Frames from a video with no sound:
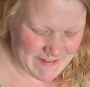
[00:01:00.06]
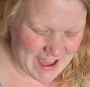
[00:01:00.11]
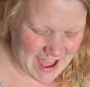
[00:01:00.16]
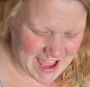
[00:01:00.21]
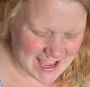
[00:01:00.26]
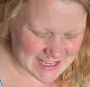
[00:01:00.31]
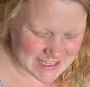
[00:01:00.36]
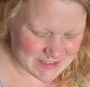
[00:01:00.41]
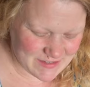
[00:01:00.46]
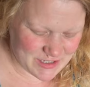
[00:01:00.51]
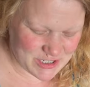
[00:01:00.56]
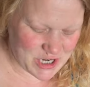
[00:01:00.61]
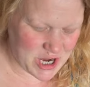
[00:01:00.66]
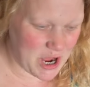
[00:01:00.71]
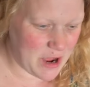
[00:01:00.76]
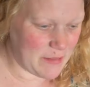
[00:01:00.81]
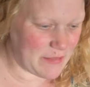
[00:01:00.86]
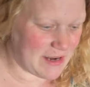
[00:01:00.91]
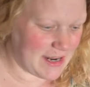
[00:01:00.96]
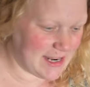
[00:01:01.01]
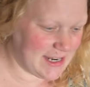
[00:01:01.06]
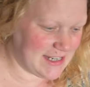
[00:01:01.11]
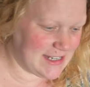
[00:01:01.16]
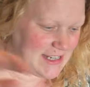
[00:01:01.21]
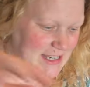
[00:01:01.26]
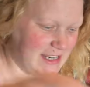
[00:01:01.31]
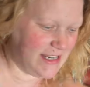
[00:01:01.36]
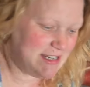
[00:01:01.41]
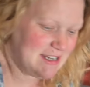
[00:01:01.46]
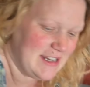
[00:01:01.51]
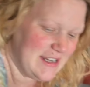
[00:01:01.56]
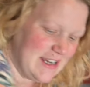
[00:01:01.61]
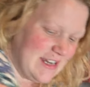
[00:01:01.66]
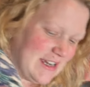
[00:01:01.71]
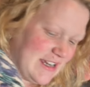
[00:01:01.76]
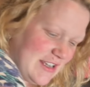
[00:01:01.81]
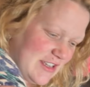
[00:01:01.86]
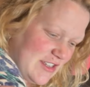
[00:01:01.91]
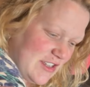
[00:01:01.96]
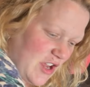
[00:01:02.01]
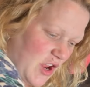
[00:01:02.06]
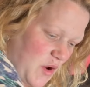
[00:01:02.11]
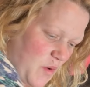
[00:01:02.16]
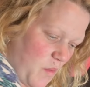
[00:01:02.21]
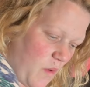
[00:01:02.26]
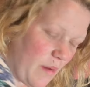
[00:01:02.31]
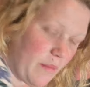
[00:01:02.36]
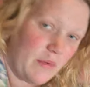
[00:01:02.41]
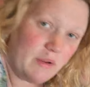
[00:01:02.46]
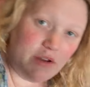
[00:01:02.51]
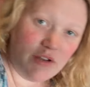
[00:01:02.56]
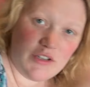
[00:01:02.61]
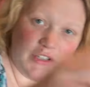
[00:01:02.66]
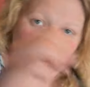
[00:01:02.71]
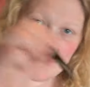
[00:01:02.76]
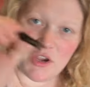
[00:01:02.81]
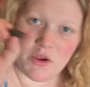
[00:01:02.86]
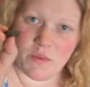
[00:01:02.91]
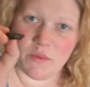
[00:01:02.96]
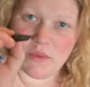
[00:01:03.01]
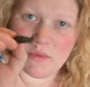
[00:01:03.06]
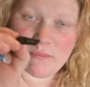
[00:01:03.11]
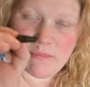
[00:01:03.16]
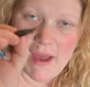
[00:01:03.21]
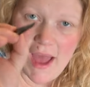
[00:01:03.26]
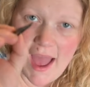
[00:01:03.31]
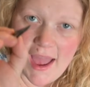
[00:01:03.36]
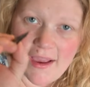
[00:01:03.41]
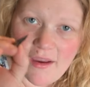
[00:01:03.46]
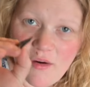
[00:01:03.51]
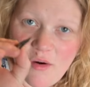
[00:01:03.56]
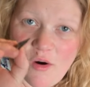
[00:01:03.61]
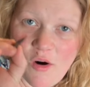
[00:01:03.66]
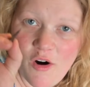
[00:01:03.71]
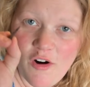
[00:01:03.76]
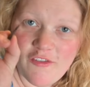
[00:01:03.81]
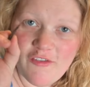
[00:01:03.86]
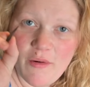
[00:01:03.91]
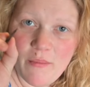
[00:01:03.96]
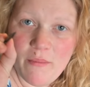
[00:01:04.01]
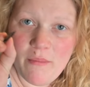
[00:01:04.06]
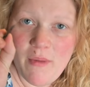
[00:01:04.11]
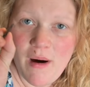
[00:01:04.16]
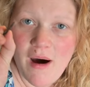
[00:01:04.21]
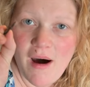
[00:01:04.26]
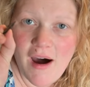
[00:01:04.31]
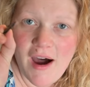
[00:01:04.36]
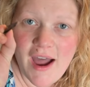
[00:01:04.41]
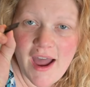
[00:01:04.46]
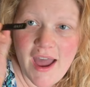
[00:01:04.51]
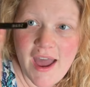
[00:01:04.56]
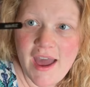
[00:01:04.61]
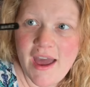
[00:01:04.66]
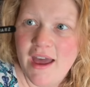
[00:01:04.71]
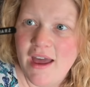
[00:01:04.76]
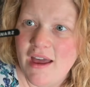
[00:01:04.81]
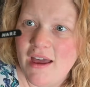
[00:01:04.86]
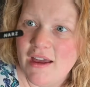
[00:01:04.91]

has germinated. So what I'm going to do with the back of my